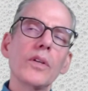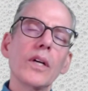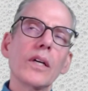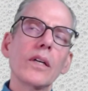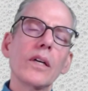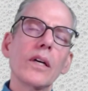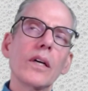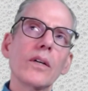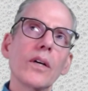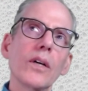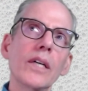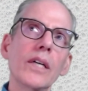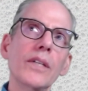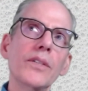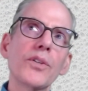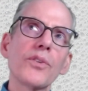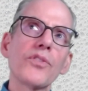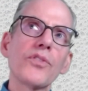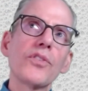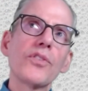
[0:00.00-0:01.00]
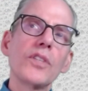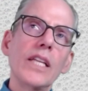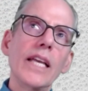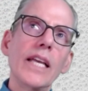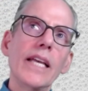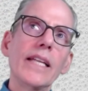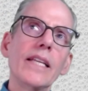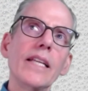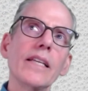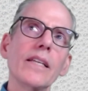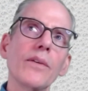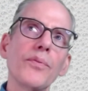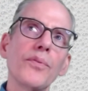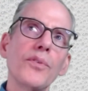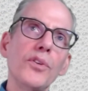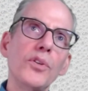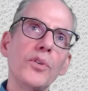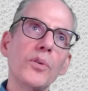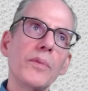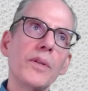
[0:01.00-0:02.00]
our understanding of
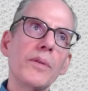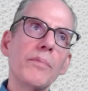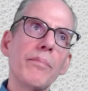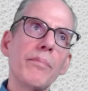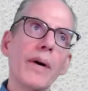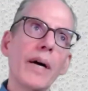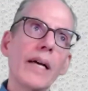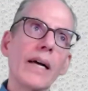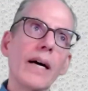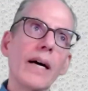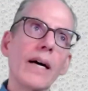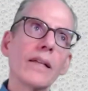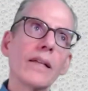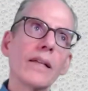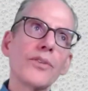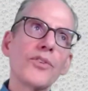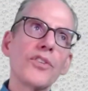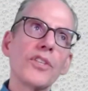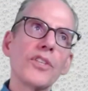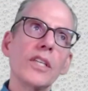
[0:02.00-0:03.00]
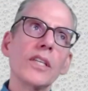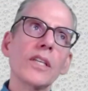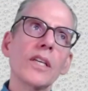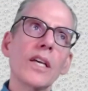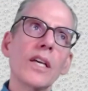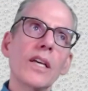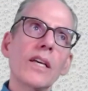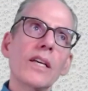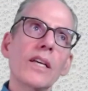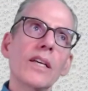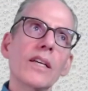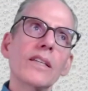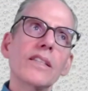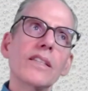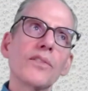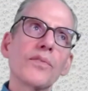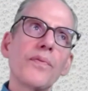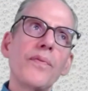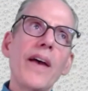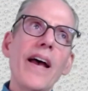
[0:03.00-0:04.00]
human biology
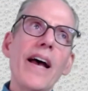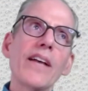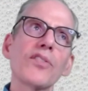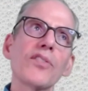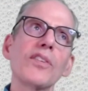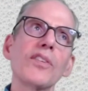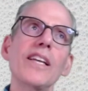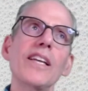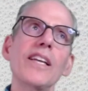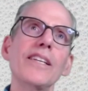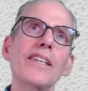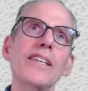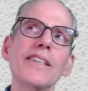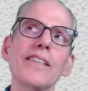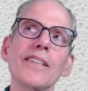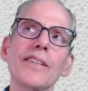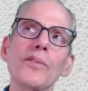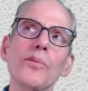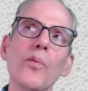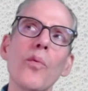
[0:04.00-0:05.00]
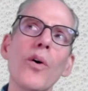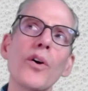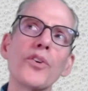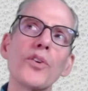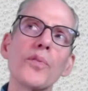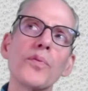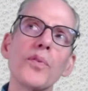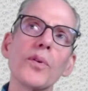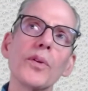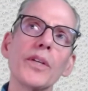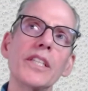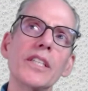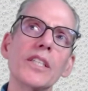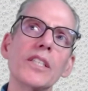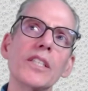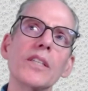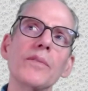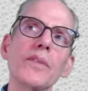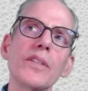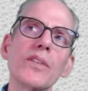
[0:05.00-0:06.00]
is fascinating and wonderful in
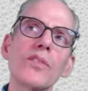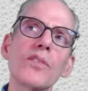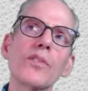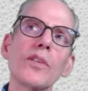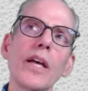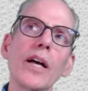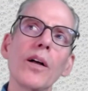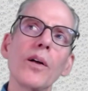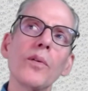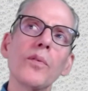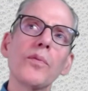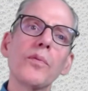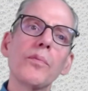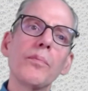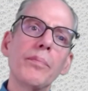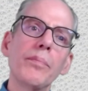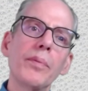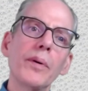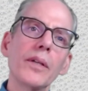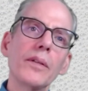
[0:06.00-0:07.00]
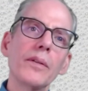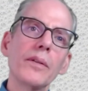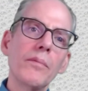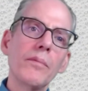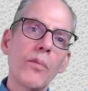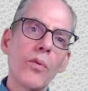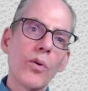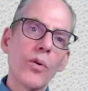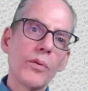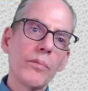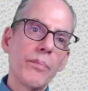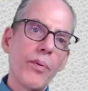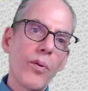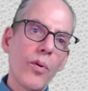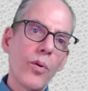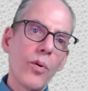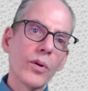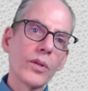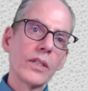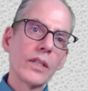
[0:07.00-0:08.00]
and of itself. But more
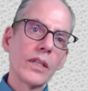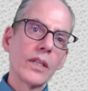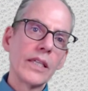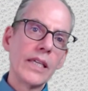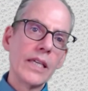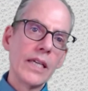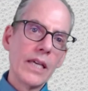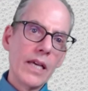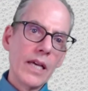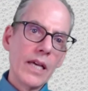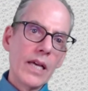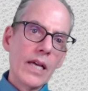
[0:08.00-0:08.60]
importantly,